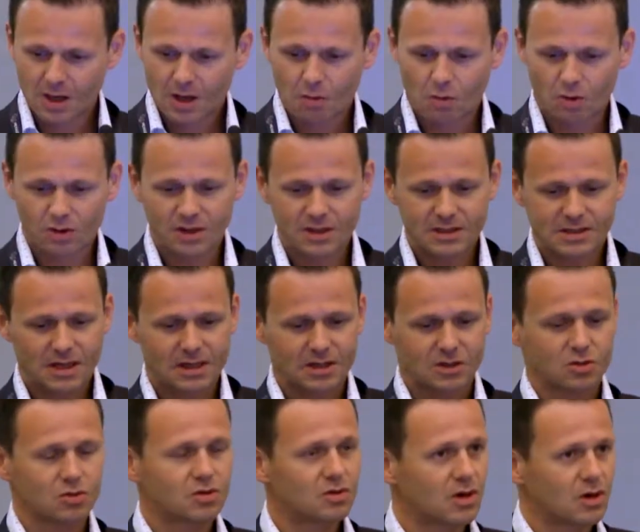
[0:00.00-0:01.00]
What does that
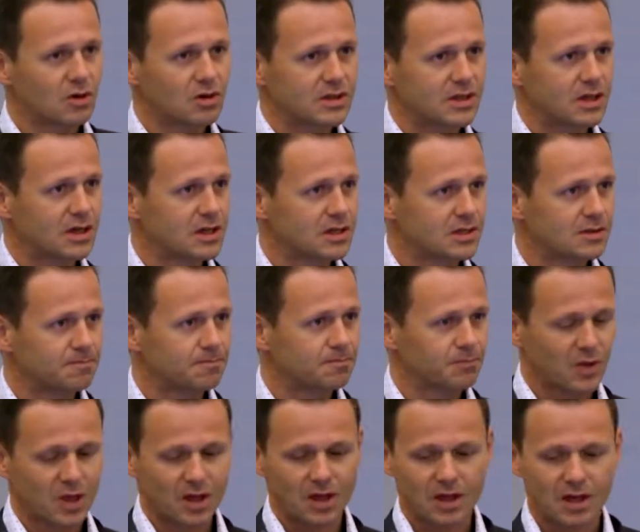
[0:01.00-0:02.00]
do to our cities?
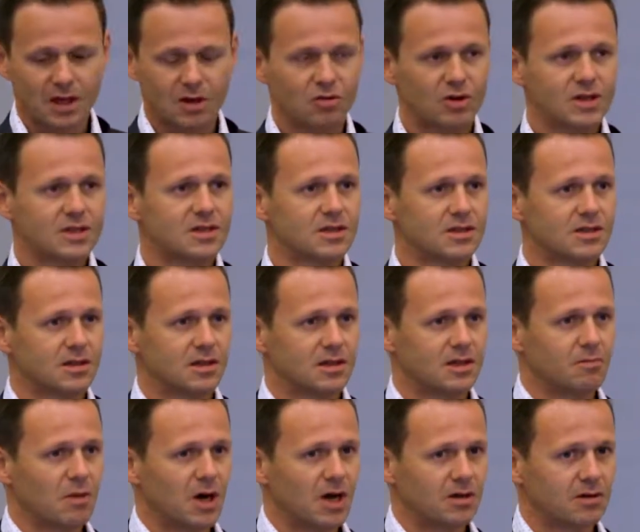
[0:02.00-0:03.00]
It increases the
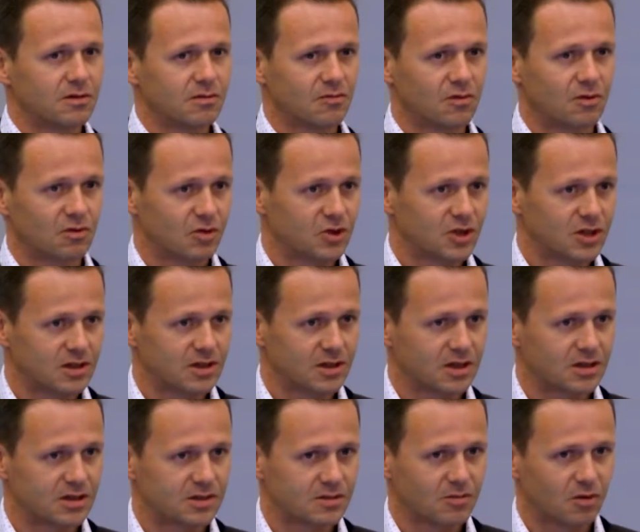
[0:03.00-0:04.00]
demand for
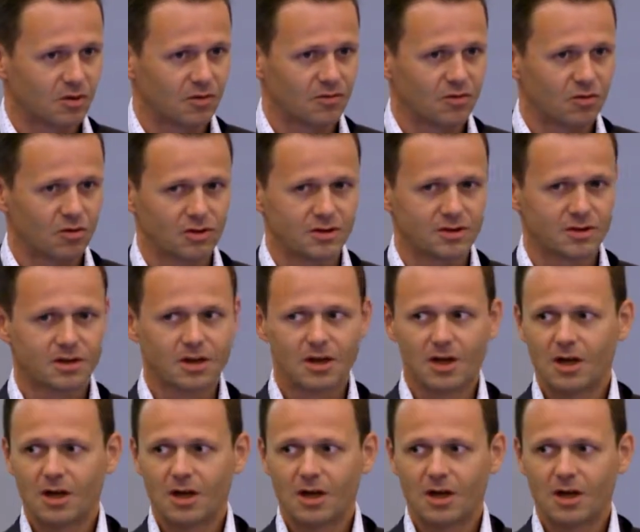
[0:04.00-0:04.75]
logistics, of course.